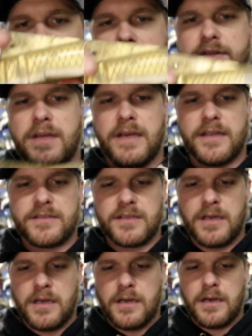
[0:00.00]
those things.
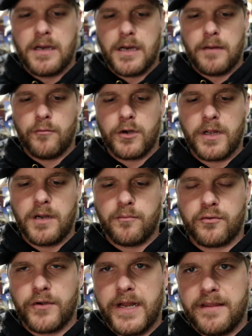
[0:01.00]
Um, we're going
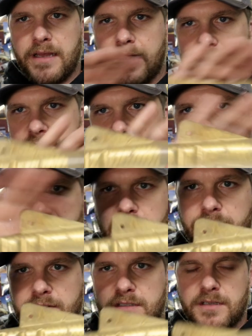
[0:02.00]
to bring the outside
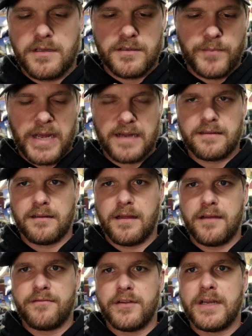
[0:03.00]
surface of this back to
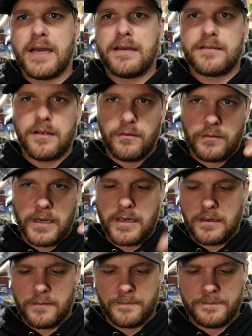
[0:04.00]
life for you guys right
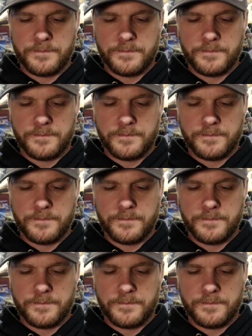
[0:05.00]
now.